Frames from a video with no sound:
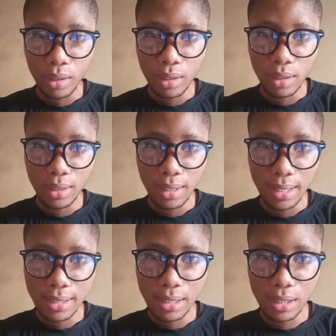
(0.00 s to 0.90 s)
and the
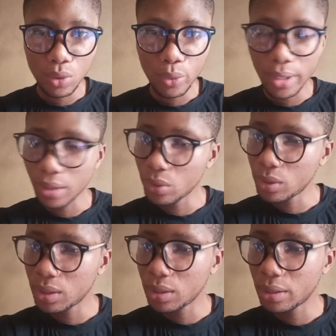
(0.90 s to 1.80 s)
lysine we are
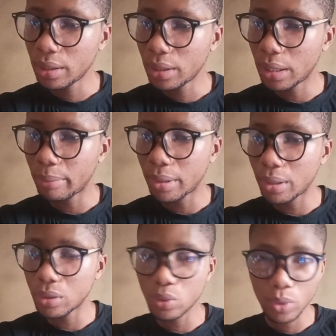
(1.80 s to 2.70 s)
using
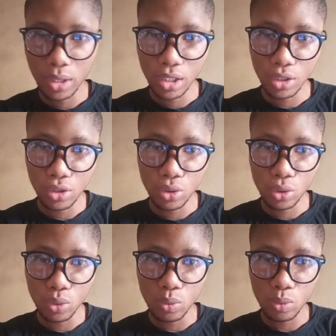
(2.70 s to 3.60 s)
about 1 kg
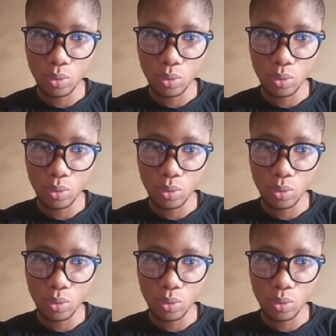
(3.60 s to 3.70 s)
too.